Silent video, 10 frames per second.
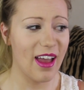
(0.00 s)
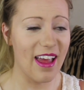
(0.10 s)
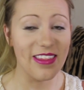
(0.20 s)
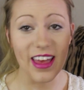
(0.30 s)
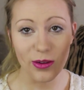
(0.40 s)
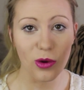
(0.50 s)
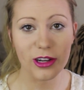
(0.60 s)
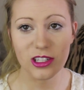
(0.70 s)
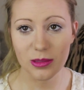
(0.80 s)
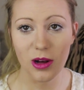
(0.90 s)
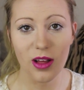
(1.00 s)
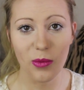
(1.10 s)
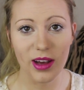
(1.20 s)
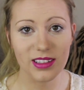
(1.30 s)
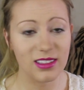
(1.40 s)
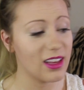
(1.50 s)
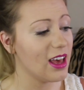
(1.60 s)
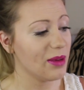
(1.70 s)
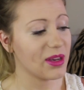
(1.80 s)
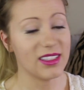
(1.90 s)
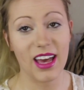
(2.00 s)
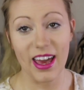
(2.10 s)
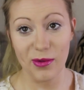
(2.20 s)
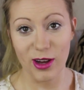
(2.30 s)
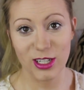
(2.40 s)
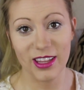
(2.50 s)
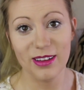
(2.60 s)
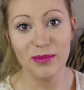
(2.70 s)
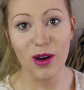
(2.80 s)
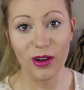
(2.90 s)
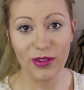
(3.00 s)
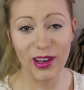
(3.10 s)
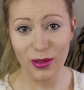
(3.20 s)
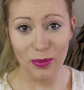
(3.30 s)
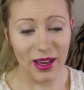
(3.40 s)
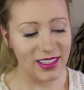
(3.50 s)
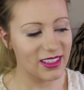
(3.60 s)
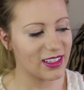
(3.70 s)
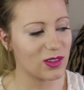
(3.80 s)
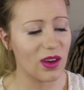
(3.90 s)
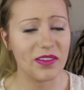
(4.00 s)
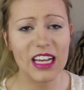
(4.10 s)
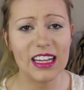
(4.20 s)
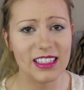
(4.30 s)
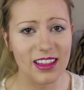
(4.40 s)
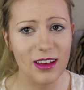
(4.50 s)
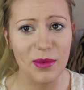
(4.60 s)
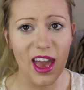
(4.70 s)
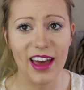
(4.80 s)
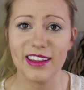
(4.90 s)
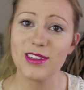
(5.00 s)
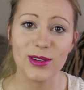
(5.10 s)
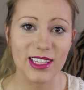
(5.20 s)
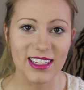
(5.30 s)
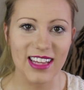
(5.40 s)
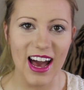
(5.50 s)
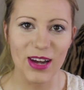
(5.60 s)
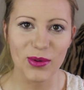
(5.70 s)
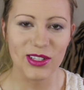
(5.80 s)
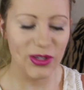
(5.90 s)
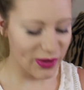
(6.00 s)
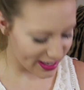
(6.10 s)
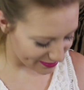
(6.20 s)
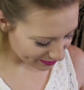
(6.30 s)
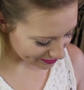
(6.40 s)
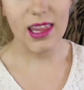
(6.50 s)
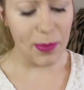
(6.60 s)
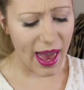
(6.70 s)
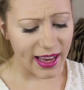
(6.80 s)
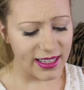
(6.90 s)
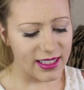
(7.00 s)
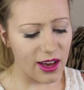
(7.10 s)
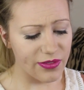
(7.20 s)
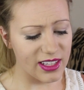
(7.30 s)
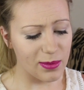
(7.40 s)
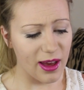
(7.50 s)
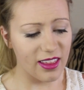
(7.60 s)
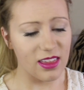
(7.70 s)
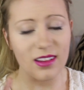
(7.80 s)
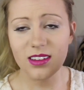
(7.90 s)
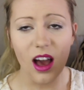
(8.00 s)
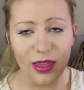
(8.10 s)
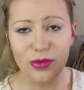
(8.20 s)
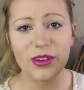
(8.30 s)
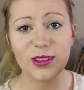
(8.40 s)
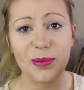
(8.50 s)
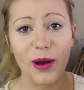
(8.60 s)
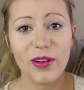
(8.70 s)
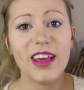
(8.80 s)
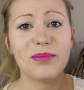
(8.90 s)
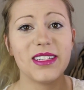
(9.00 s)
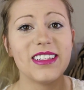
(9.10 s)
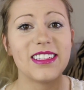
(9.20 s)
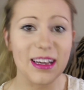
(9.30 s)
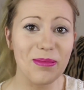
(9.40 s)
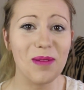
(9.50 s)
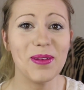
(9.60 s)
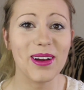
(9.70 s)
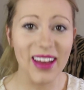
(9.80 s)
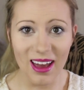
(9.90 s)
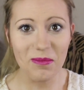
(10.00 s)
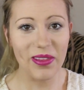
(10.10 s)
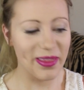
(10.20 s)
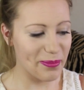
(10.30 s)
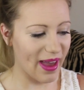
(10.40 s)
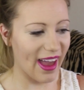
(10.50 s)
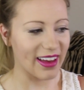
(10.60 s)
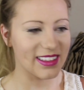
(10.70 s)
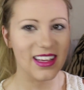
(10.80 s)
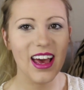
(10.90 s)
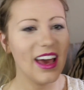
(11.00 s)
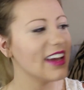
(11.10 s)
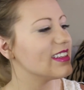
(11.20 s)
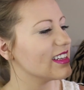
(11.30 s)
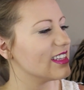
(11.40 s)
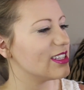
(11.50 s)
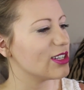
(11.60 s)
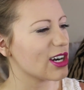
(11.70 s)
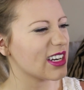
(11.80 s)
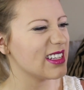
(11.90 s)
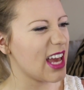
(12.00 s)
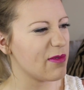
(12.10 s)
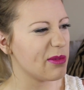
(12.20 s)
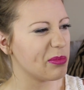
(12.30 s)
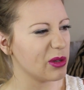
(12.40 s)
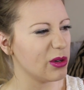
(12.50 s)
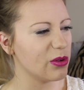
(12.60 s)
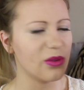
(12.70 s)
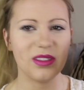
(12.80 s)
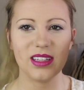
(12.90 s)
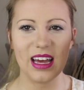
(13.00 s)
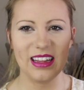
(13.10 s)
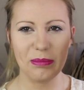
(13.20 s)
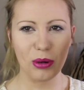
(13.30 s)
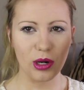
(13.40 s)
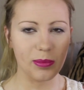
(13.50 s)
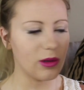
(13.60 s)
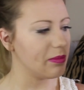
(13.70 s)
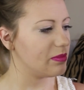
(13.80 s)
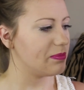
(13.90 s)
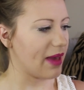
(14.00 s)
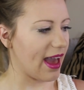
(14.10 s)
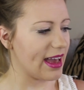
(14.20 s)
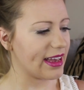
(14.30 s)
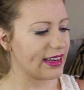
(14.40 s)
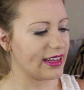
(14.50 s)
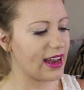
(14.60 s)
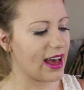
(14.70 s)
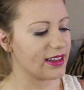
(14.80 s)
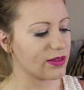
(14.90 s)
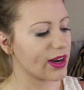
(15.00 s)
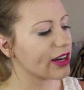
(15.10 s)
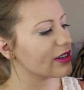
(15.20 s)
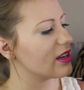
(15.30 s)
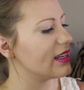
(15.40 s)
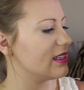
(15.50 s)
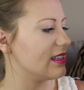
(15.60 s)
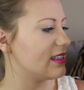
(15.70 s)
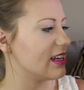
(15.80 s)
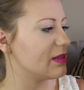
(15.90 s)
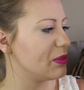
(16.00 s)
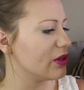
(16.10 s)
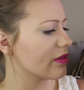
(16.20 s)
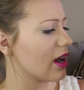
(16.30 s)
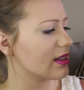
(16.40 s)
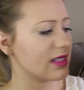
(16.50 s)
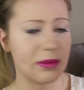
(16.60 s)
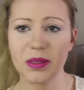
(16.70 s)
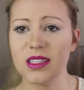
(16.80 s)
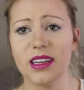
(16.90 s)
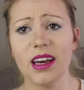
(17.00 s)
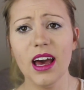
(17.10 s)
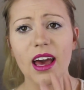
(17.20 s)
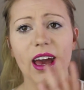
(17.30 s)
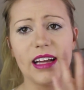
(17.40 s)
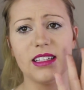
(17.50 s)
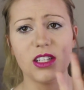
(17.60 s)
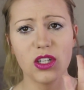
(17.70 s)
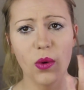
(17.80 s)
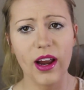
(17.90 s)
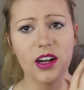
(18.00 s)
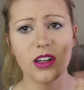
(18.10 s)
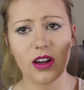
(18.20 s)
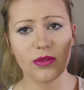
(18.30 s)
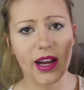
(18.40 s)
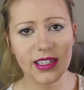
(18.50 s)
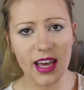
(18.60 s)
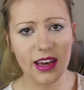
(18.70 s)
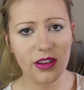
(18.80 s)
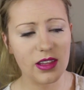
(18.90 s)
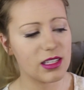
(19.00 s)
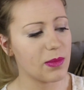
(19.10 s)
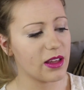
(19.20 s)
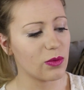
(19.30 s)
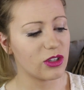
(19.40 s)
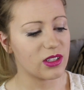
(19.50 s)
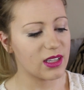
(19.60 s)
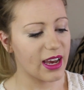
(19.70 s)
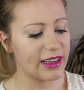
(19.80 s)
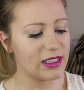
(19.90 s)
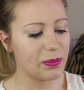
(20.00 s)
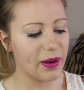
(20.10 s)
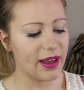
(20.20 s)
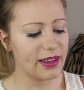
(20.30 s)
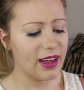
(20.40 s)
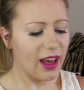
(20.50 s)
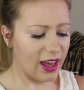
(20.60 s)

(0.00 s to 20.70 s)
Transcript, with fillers: and then wash them all at once because I hate washing them on a regular basis, so I have tons of them and it's always nice to add one to it. And the bag itself this month, not thrilled about. Ipsy, step up your game with the bags. It's like this dark navy blue, slightly purple bag, and it has a record on it and it says Beauty Rocks Ipsy. It's a square, not a rectangle this month, which is nice, but